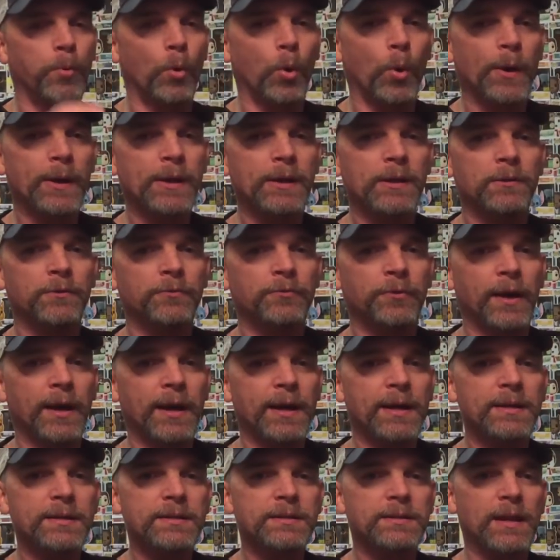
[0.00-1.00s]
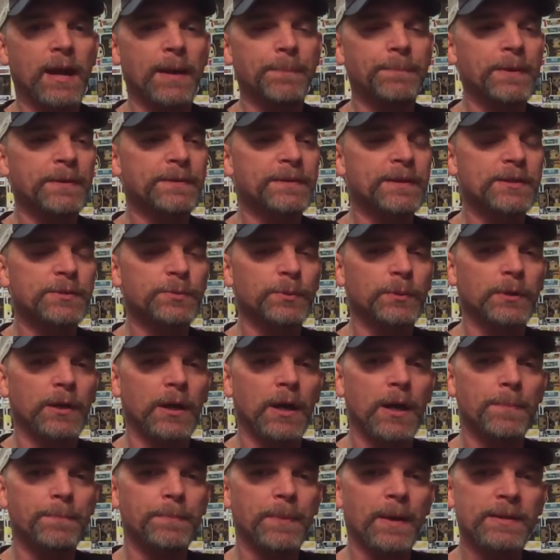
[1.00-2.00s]
Boy Erased. I picked this one
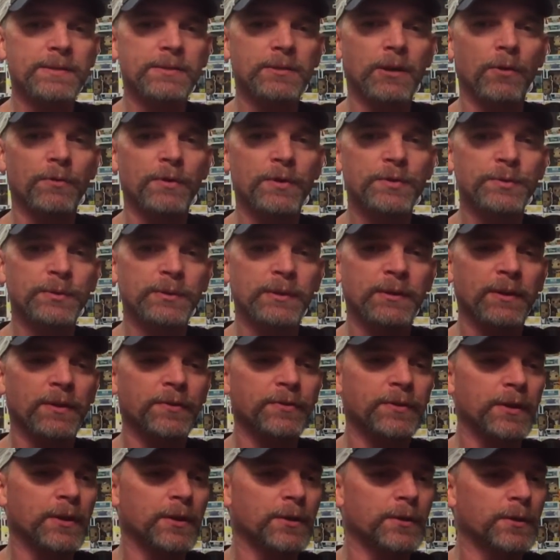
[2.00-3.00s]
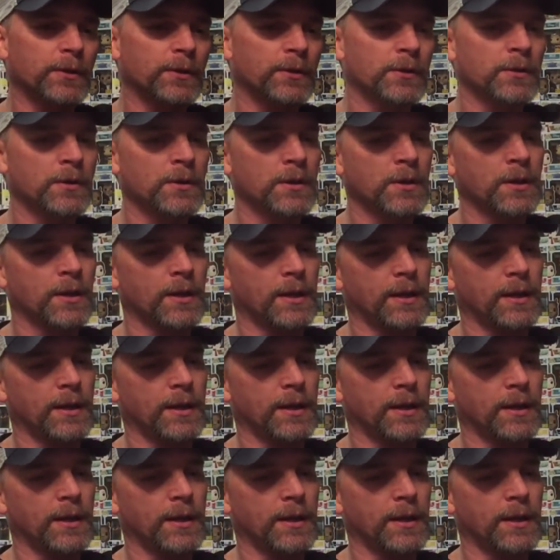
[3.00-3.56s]
up. I saw this one in the theater